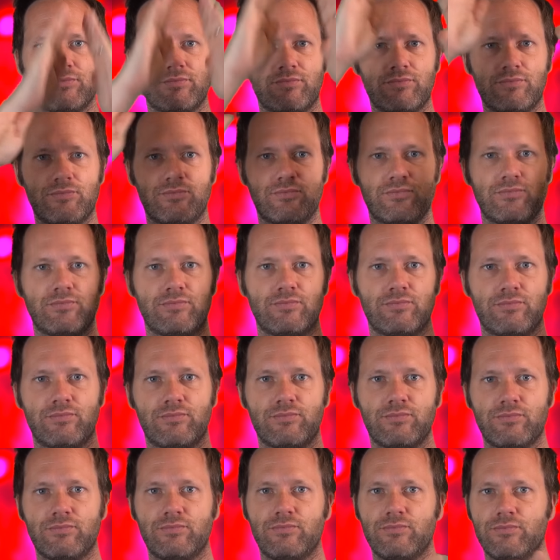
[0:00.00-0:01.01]

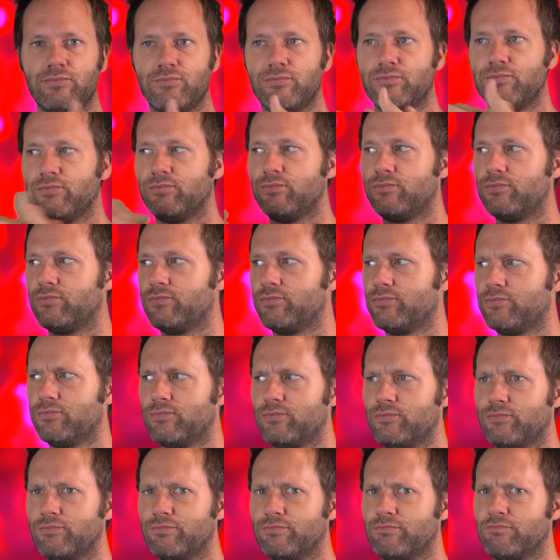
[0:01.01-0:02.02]

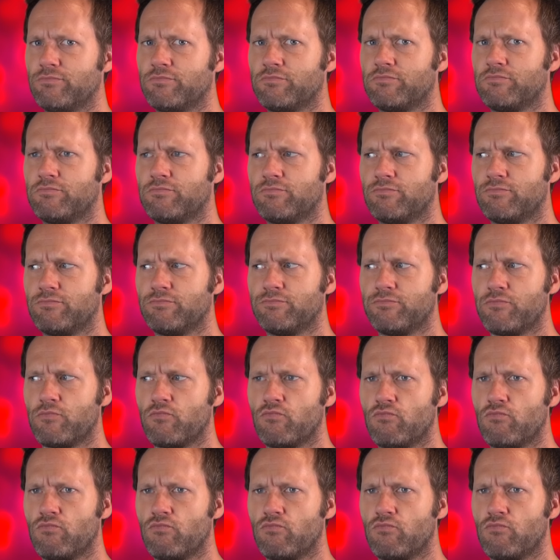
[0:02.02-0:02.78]
[no speech]